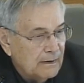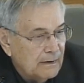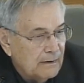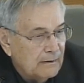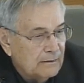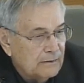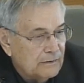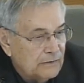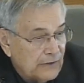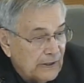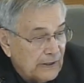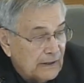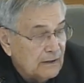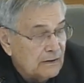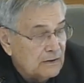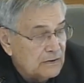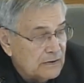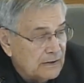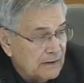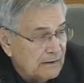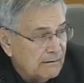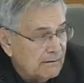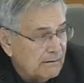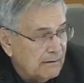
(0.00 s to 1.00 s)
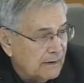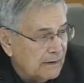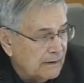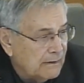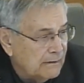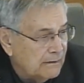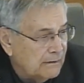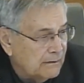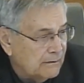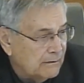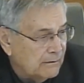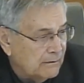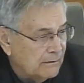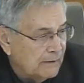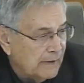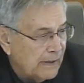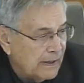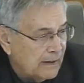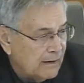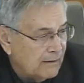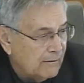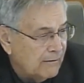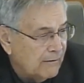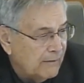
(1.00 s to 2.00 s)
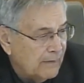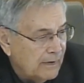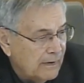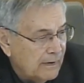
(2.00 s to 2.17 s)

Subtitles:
challenging thing to have